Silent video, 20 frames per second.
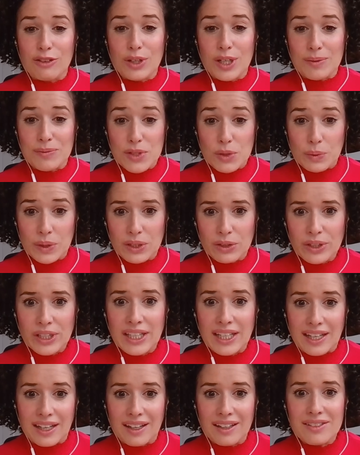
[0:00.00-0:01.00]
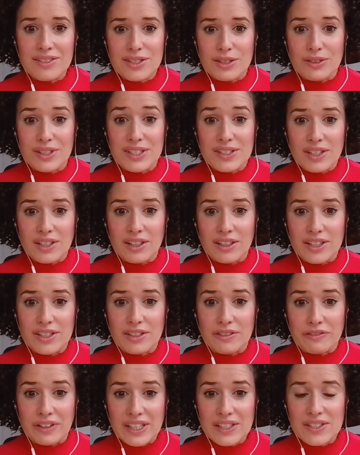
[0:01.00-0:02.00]
outcomes that we're looking at, so these
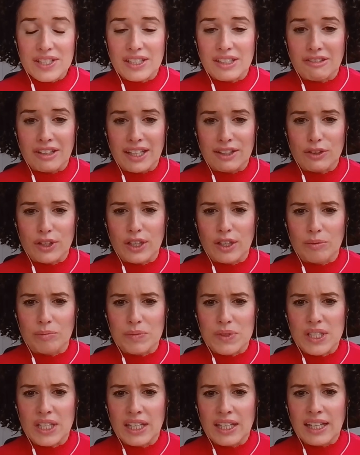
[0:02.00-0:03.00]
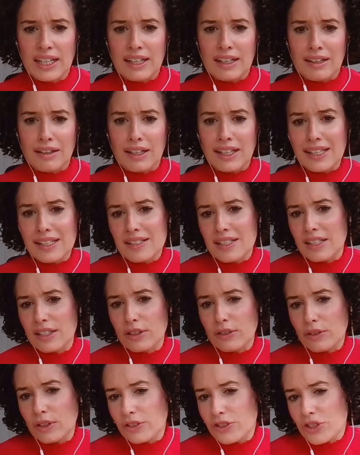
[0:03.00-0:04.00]
cardiovascular outcomes, is
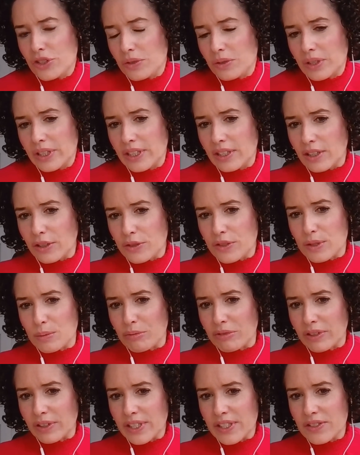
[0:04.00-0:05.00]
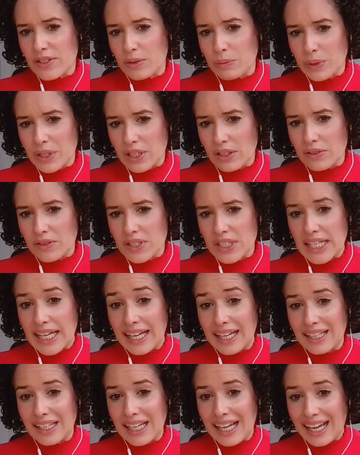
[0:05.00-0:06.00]
it surely no surprise that we don't see
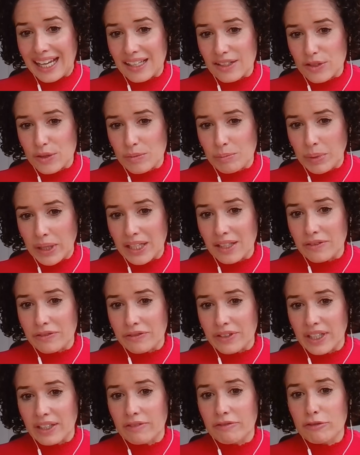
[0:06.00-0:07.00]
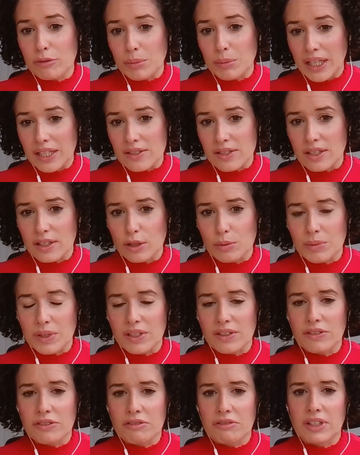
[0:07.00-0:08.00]
any added benefit from adding
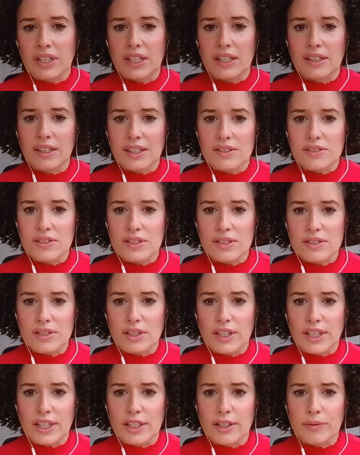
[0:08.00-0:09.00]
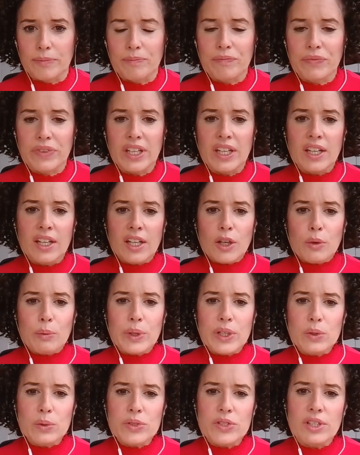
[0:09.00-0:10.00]
omega three into the diet?
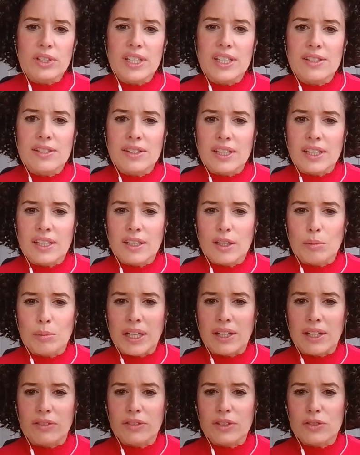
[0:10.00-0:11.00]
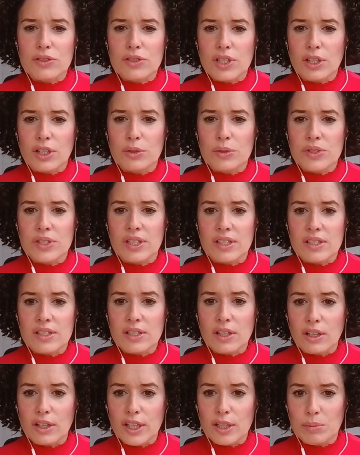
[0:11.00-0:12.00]
We also need to think about the dose and the
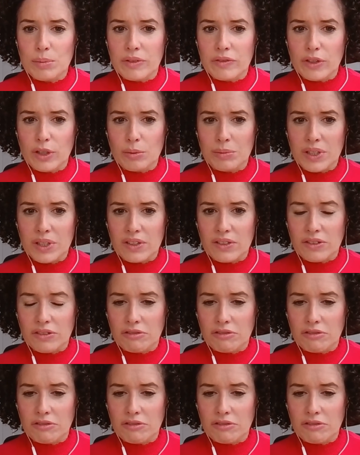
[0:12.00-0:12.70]
type of omega